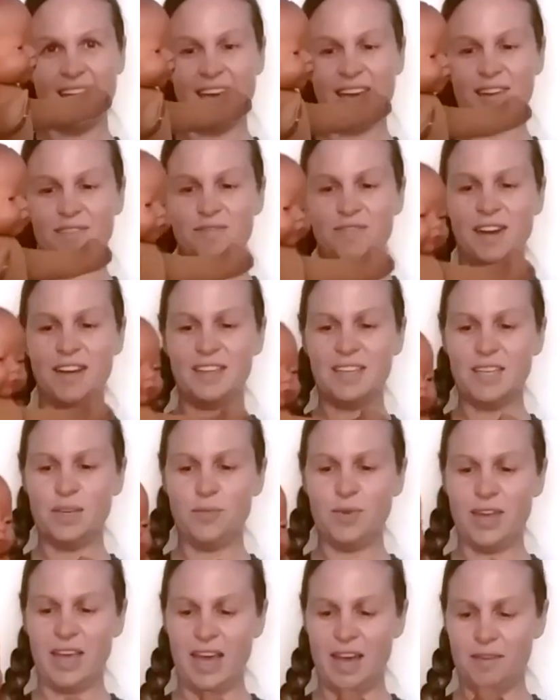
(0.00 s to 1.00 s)
And finally,
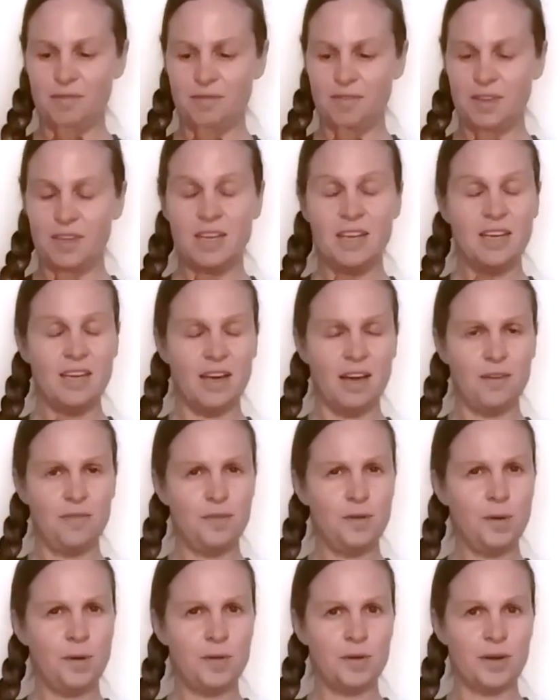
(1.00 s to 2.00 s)
we have a
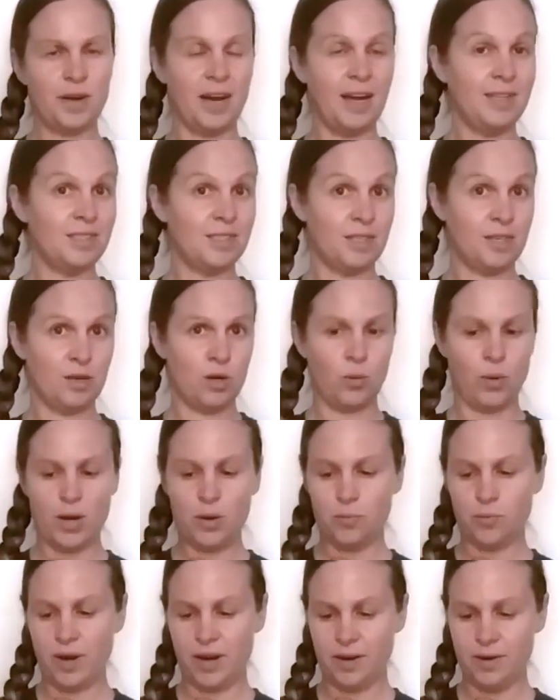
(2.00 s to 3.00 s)
few other kinds that are
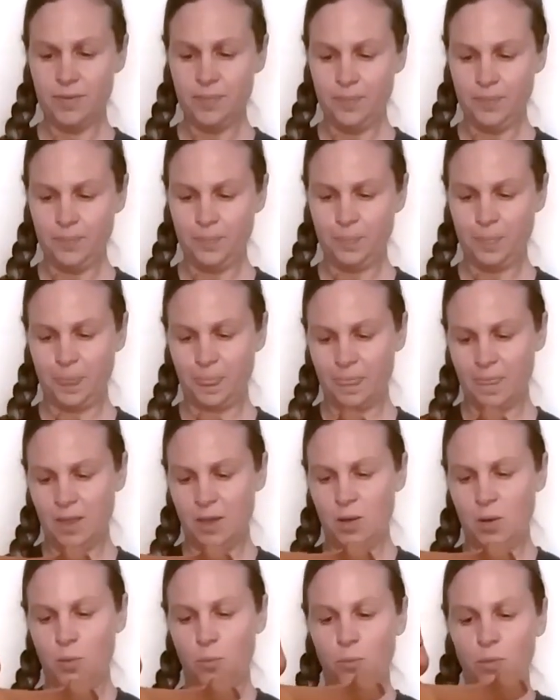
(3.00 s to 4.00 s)
quite rare.
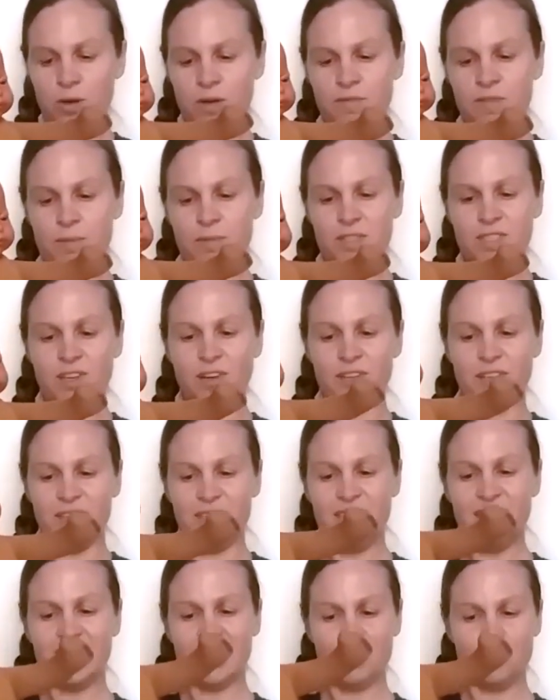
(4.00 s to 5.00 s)
One of them is called a
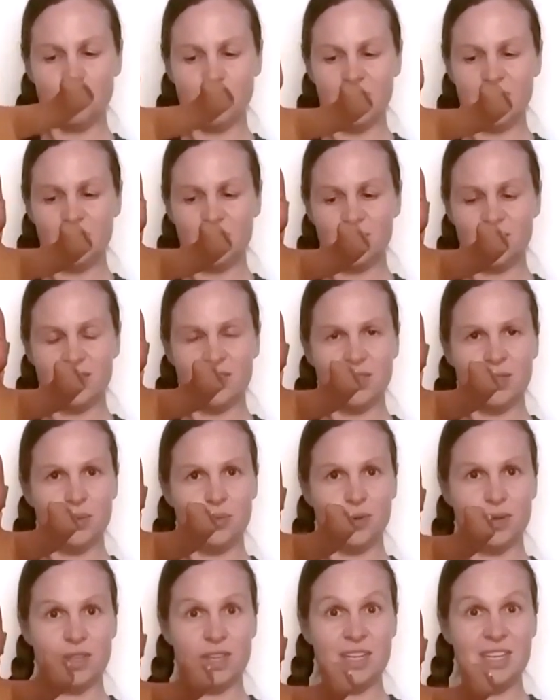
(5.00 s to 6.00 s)
kneeling breech,
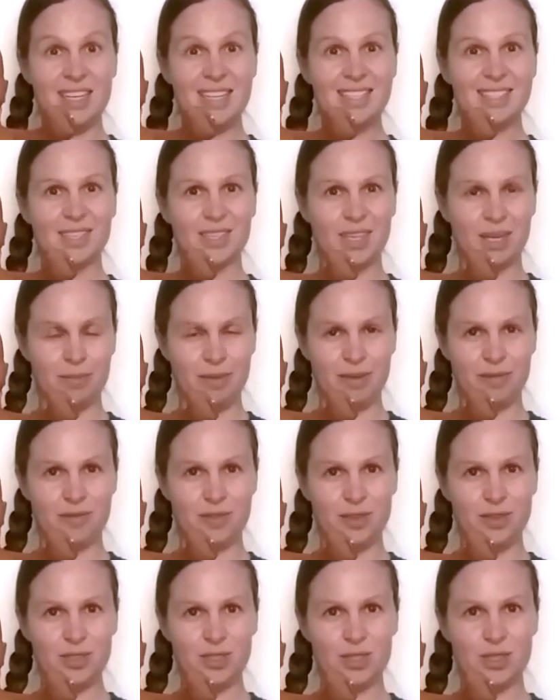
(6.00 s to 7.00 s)
where the knees are coming
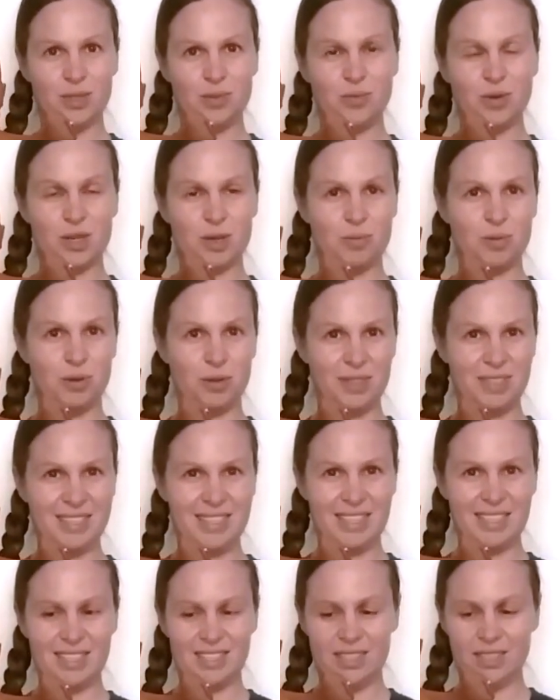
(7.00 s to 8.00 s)
first, one or both
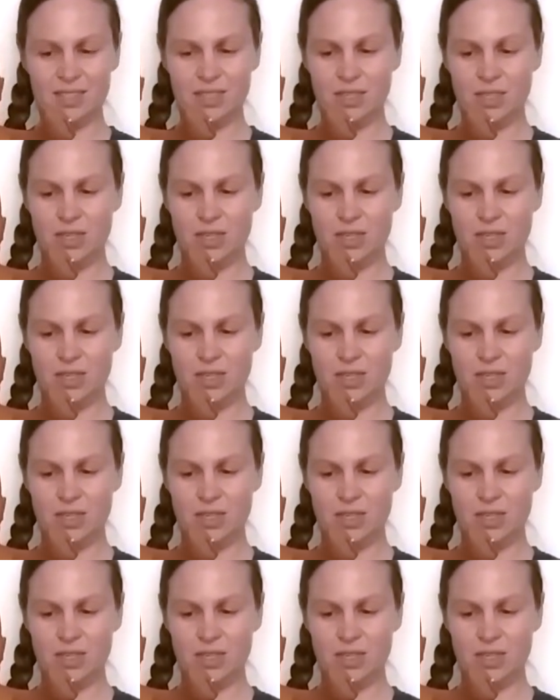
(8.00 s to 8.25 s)
knees.